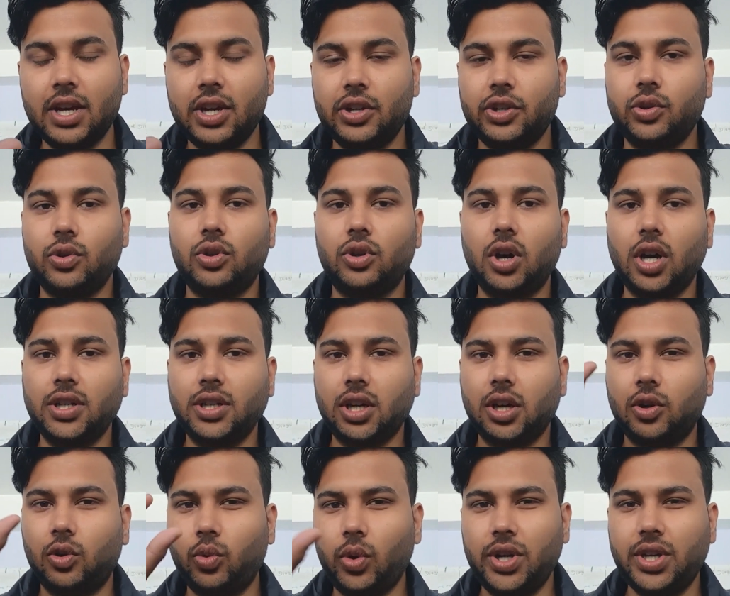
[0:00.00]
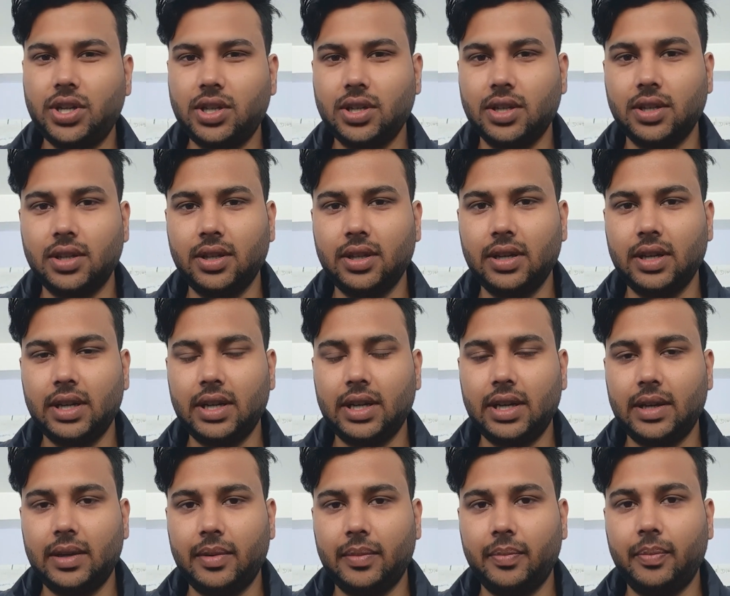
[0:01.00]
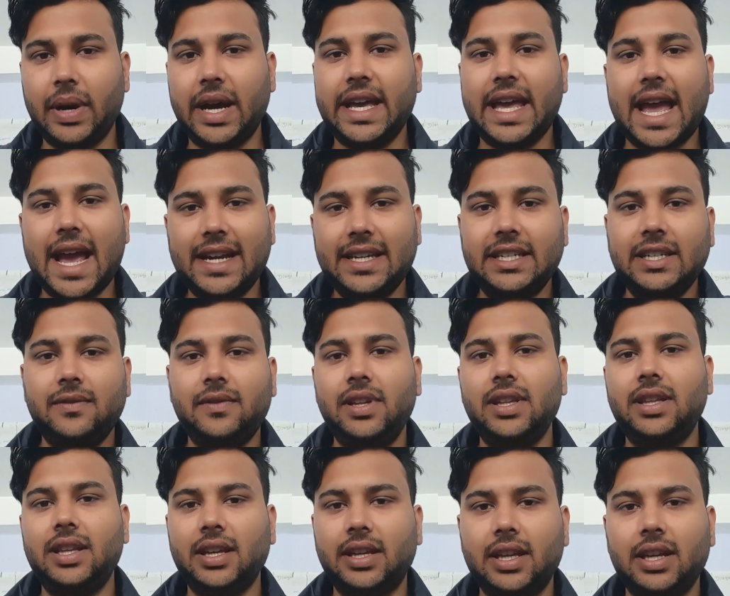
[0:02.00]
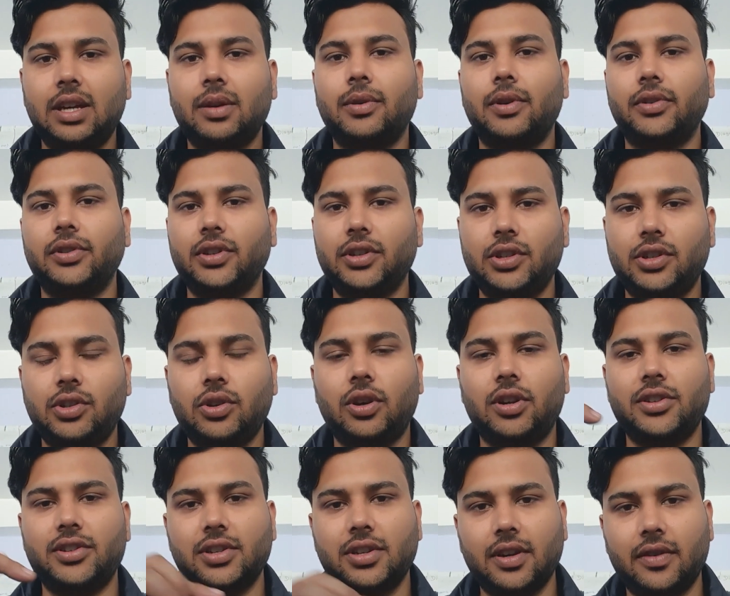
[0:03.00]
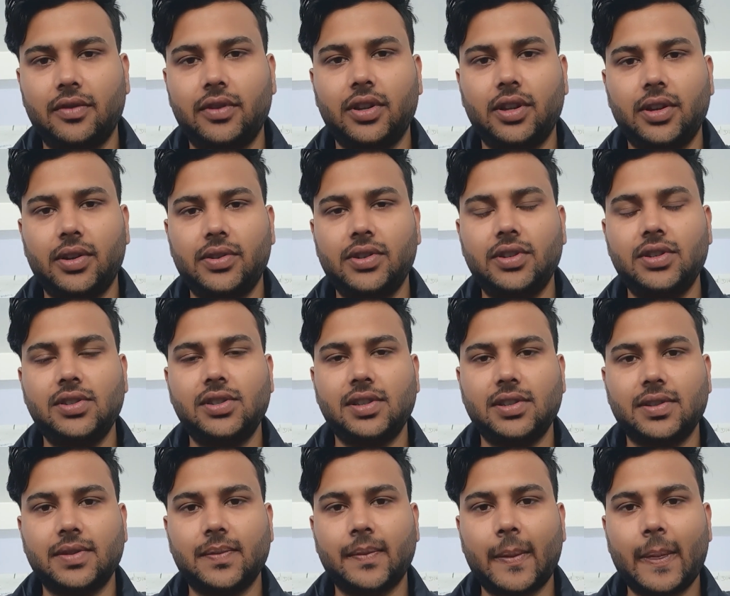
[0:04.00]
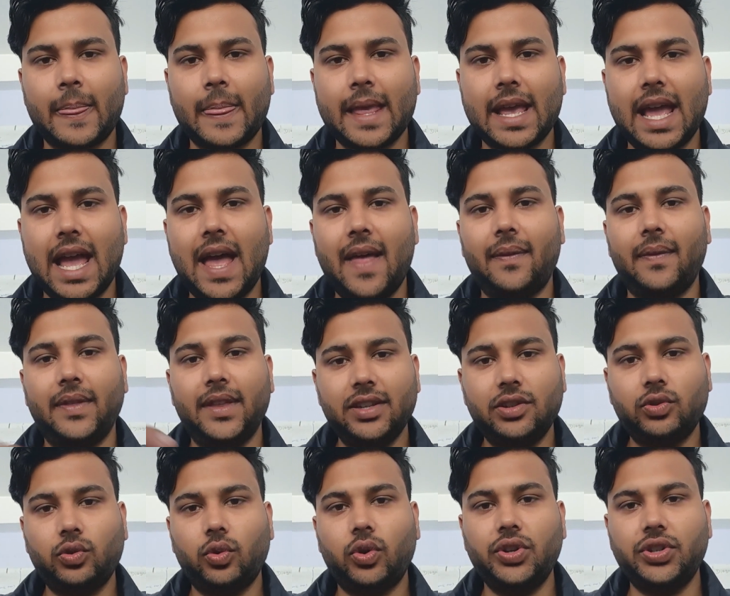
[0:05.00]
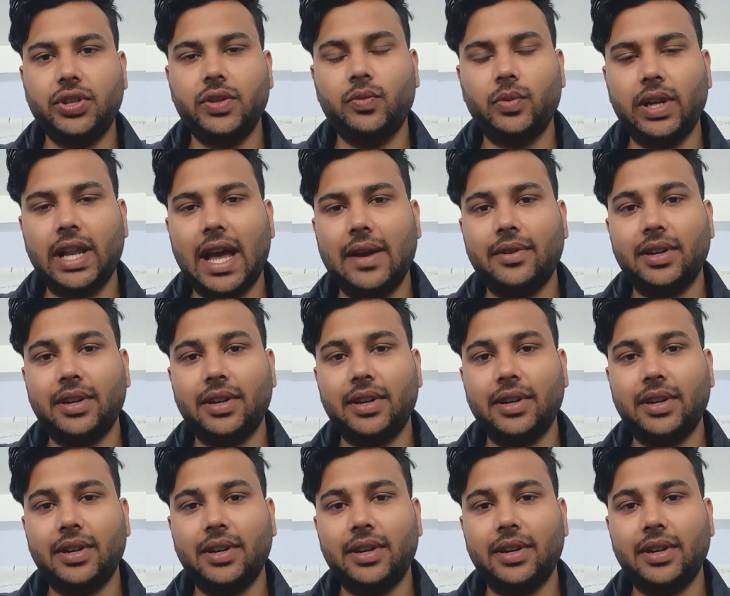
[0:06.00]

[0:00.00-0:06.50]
You got a question by actively thinking about the histology of the disease, and this question will have a